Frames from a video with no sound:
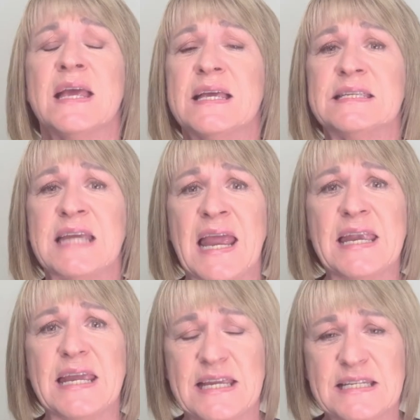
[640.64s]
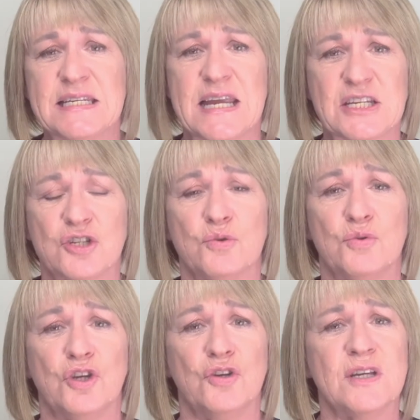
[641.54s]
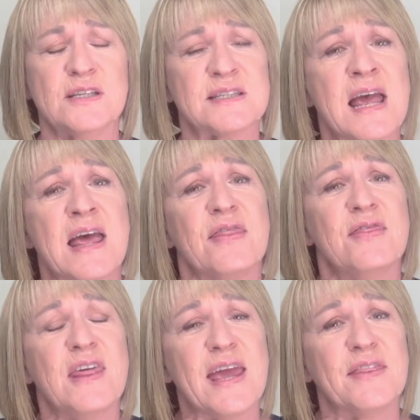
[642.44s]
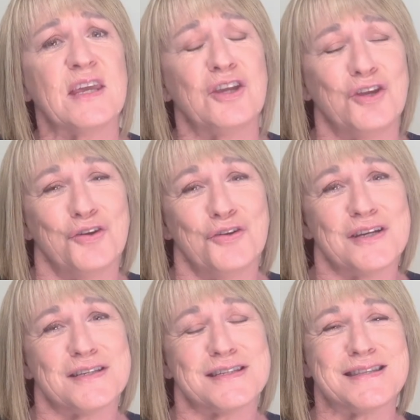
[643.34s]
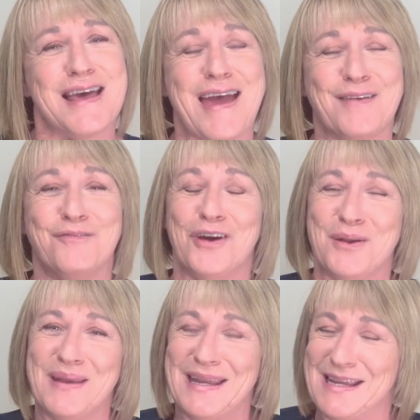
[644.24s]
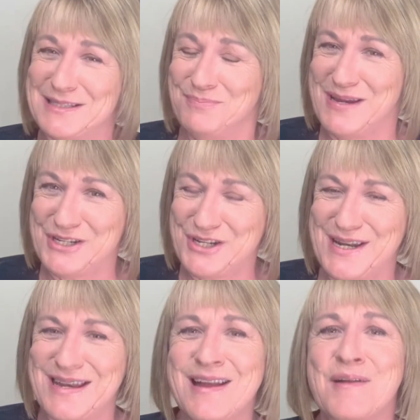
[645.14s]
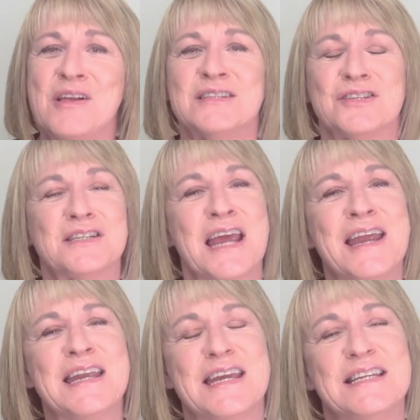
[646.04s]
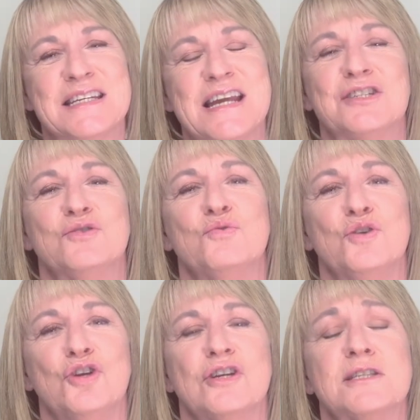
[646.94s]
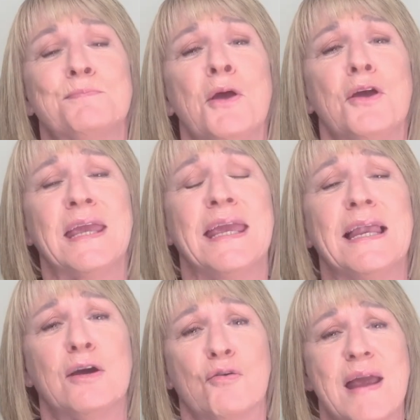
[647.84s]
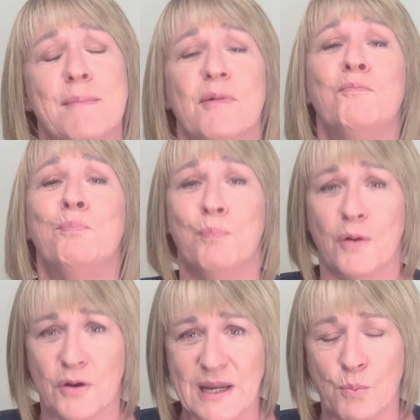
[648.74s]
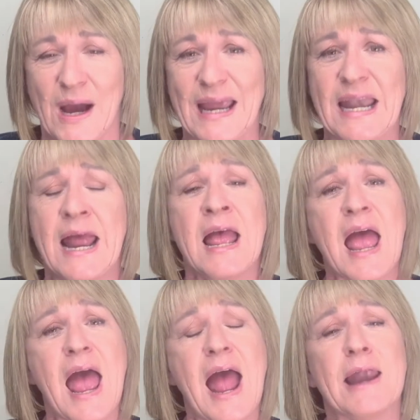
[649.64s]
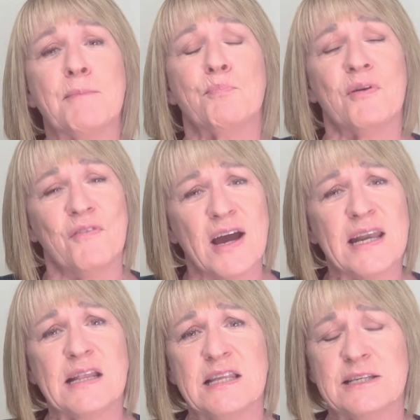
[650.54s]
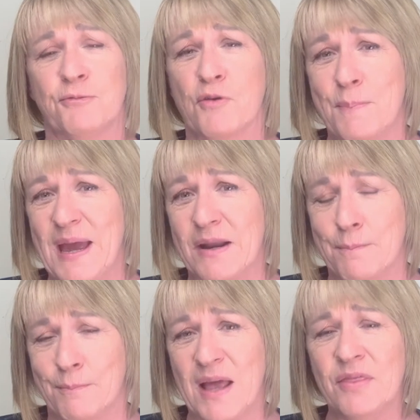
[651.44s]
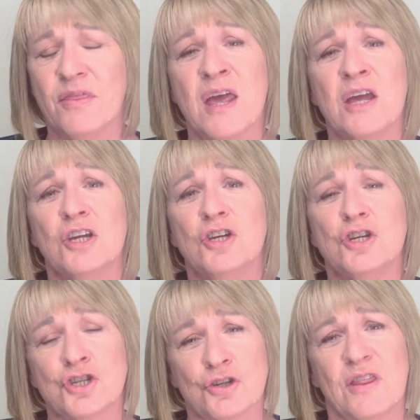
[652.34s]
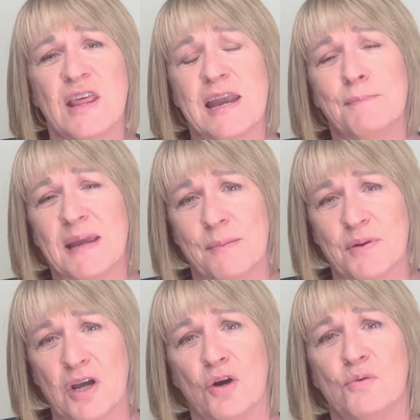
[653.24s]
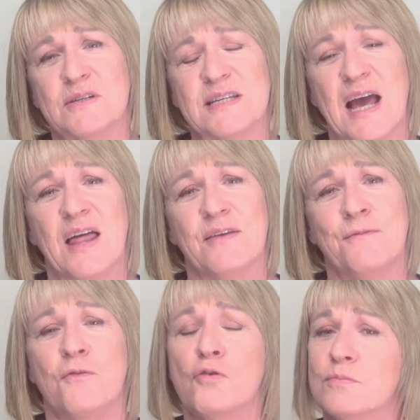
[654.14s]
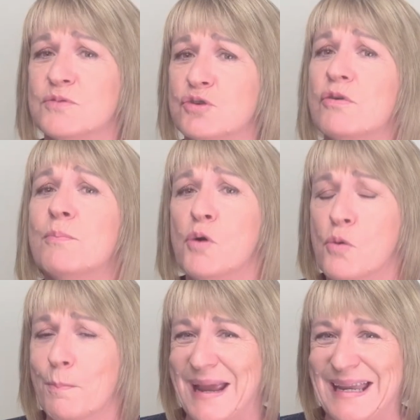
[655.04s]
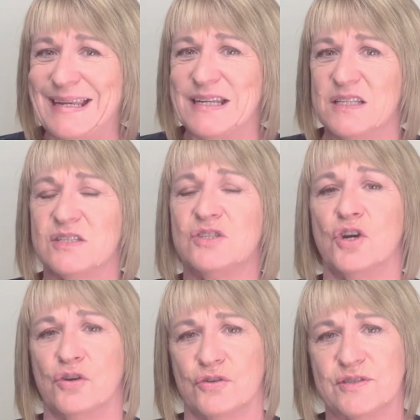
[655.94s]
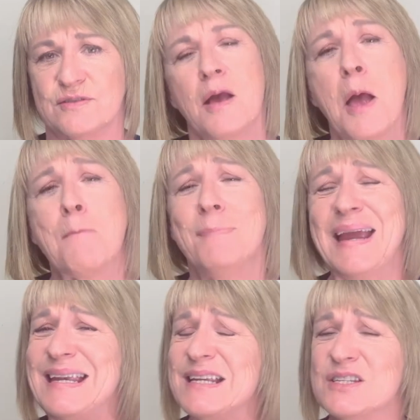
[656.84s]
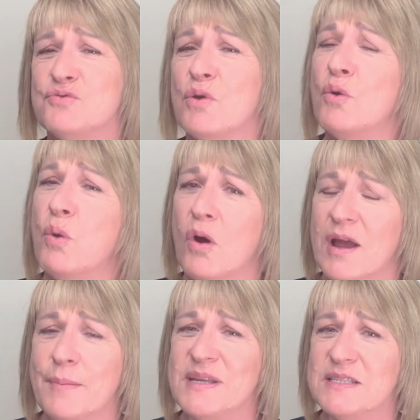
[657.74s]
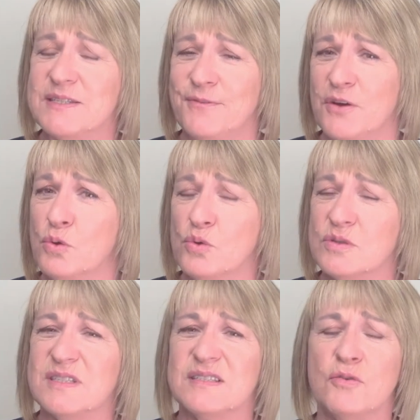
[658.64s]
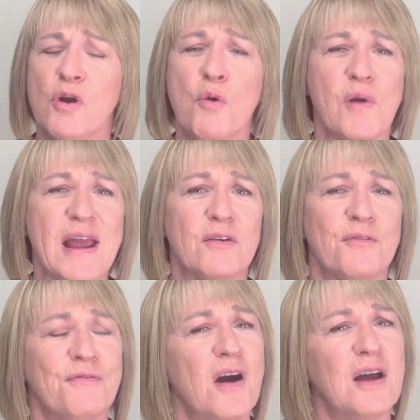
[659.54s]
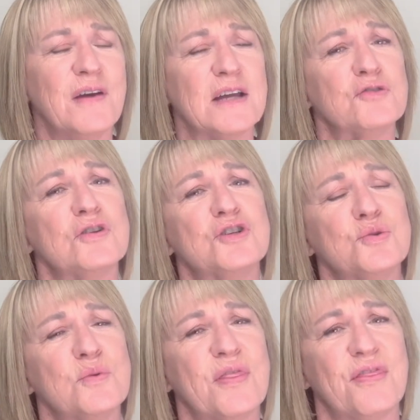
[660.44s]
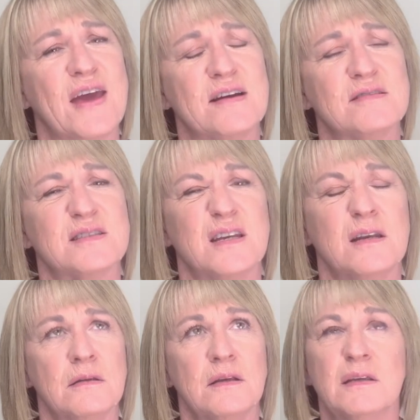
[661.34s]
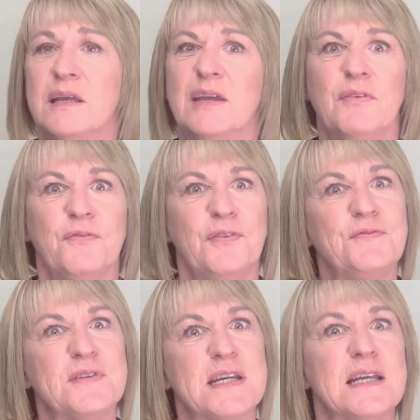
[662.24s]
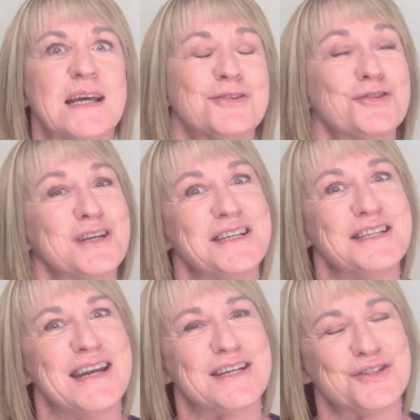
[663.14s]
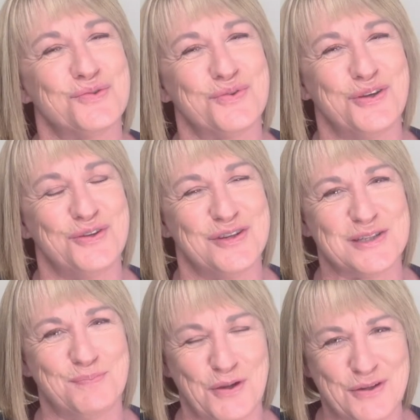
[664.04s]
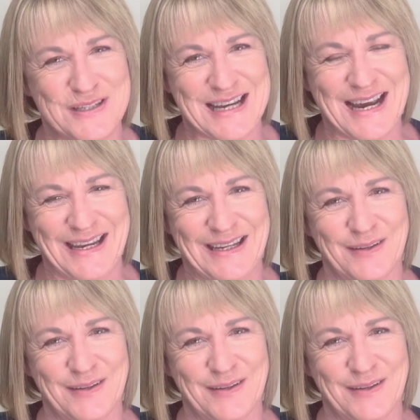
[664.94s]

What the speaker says: 10 international units. They're the units that vitamin E is measured in. So 10 international units per kilogram of body weight. And providing this for about a month, you should then be able to go on to other forms or a more maintenance dose. Maintenance requirements for horses are around 500 to 1,000, even 1,500 international units per day.